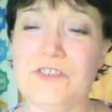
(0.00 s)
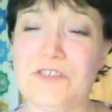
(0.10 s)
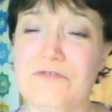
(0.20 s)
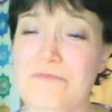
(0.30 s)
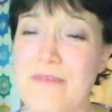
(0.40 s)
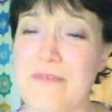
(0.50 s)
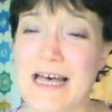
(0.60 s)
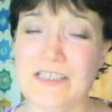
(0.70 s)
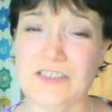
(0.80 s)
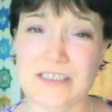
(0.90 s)
to
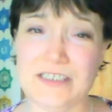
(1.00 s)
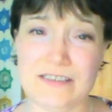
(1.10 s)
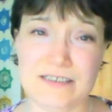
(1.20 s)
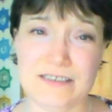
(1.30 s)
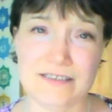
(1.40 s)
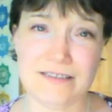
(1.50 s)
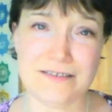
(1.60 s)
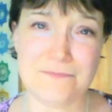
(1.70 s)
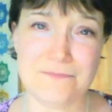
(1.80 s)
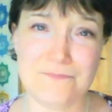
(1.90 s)
imagine
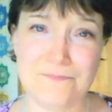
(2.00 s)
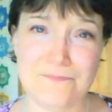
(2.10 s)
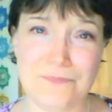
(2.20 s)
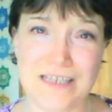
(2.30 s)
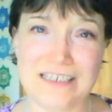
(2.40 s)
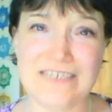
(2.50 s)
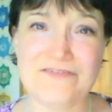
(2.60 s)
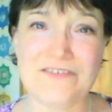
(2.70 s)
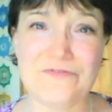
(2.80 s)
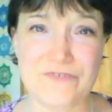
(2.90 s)
and
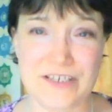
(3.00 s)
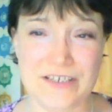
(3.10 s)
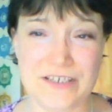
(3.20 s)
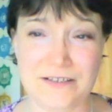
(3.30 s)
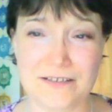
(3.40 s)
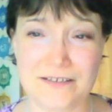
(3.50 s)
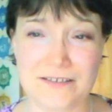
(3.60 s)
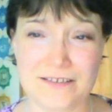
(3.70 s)
even feel